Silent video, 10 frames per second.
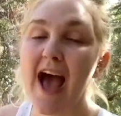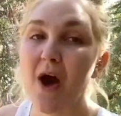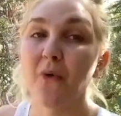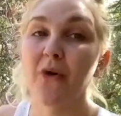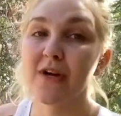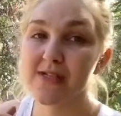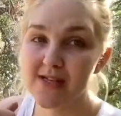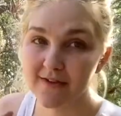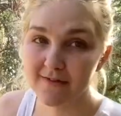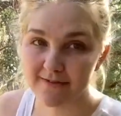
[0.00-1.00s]
hours
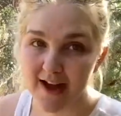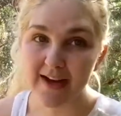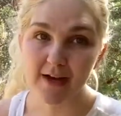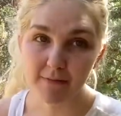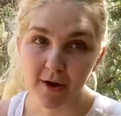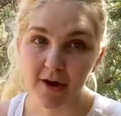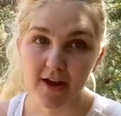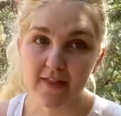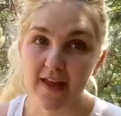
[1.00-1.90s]
finding parking.